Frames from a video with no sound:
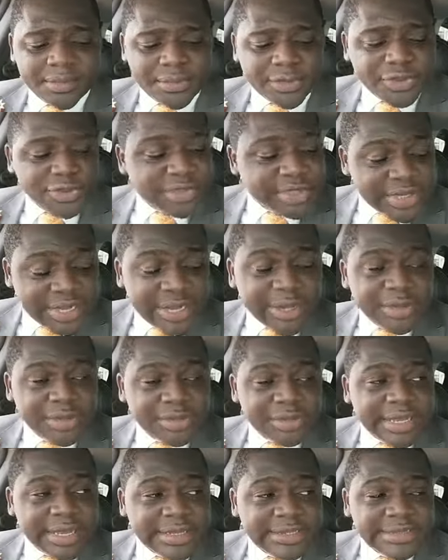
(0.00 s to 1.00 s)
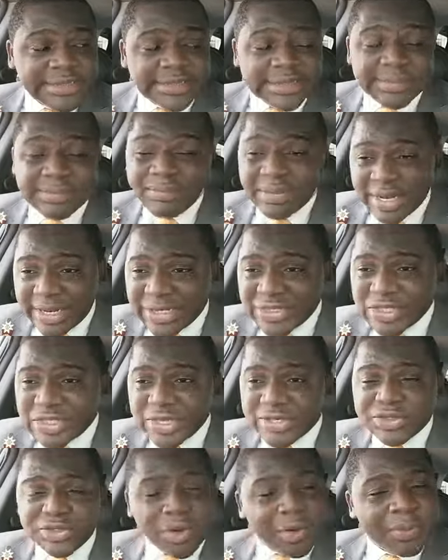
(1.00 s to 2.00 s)
to tell you that
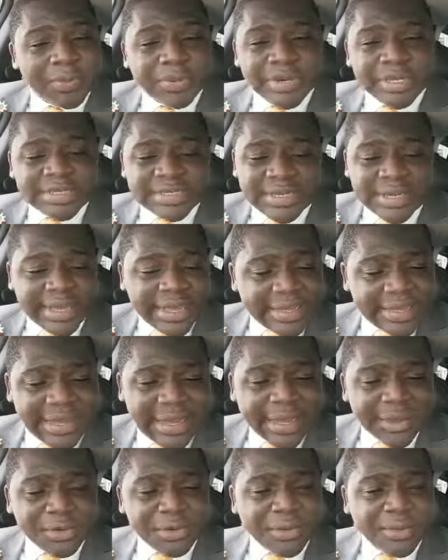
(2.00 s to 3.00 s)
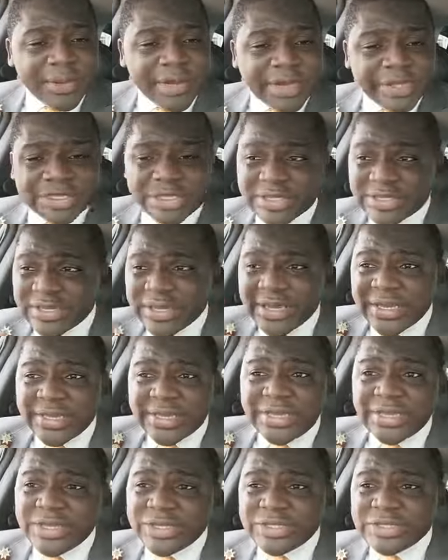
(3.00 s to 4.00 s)
militias operate in Ghana. There are no militias.
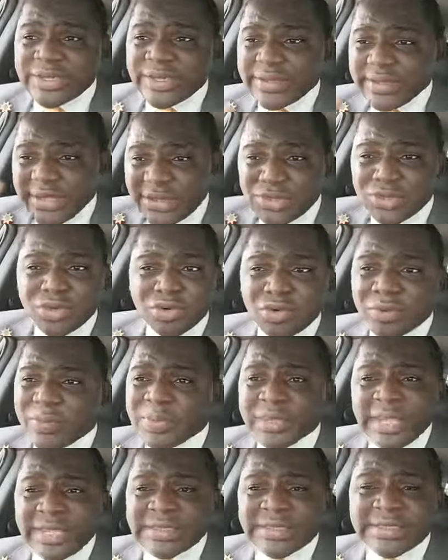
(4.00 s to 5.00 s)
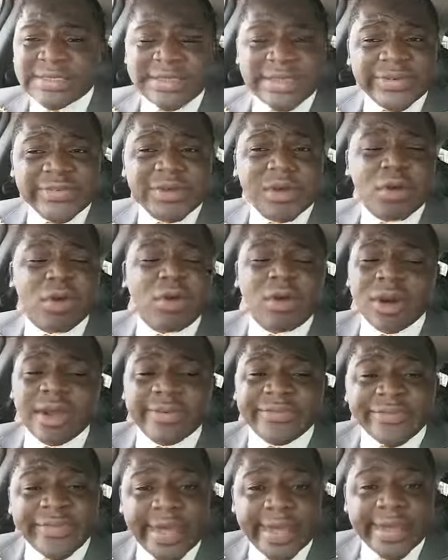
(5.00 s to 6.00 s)
This group doesn't even
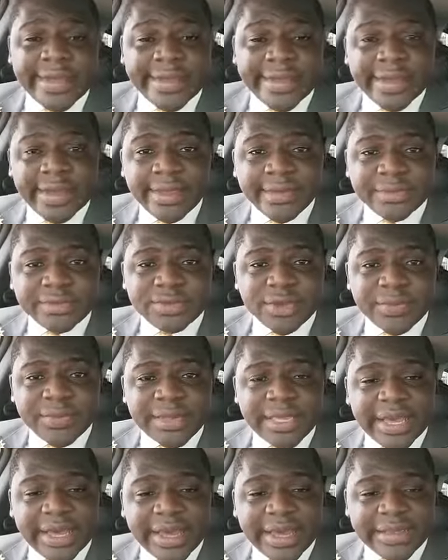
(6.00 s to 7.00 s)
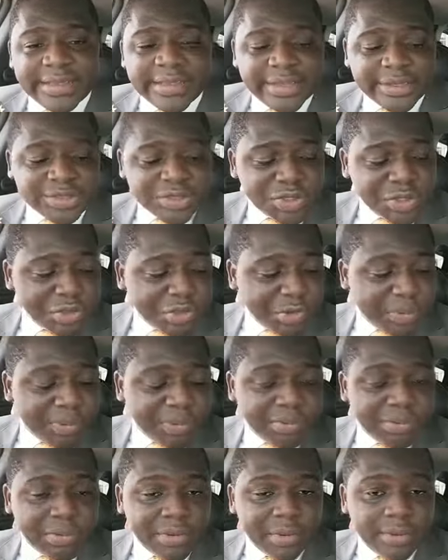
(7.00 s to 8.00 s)
qualify to be a cadet
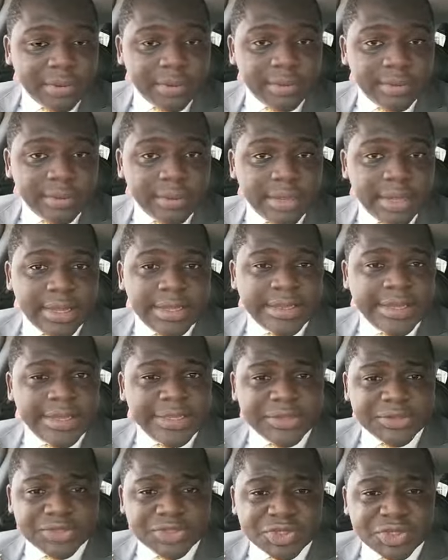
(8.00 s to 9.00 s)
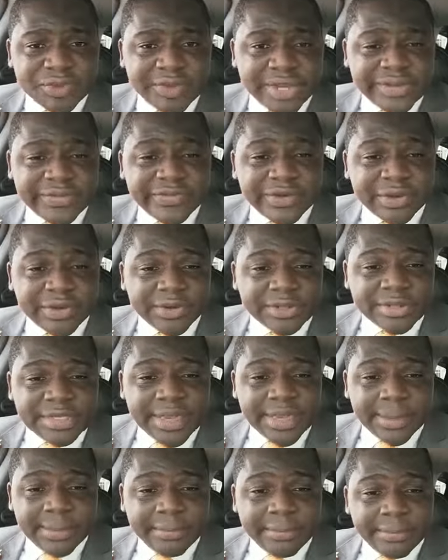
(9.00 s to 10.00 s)
group. Thank you so much for your
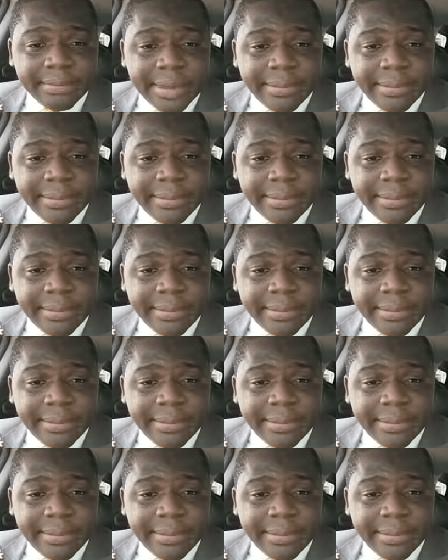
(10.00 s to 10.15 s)
time.